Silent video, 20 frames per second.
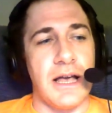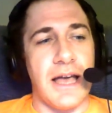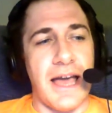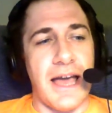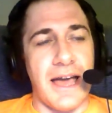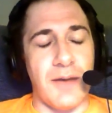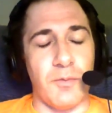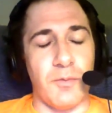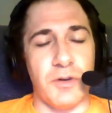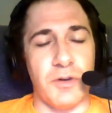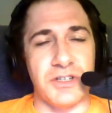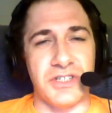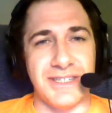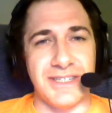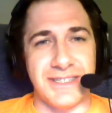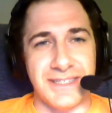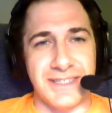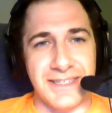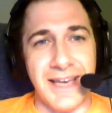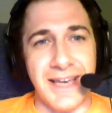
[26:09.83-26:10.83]
and what she
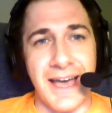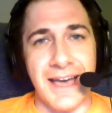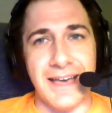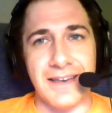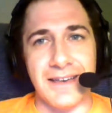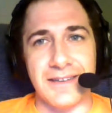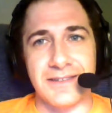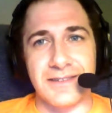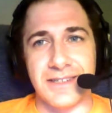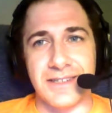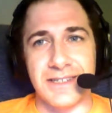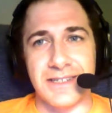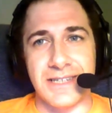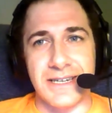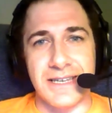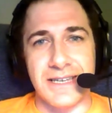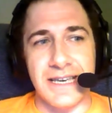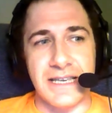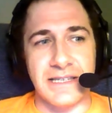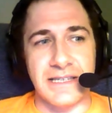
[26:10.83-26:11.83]
says to
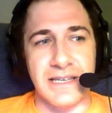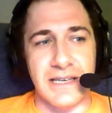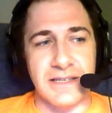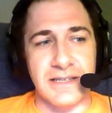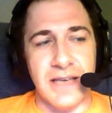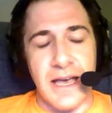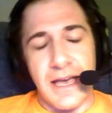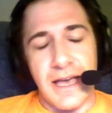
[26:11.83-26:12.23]
Denise is,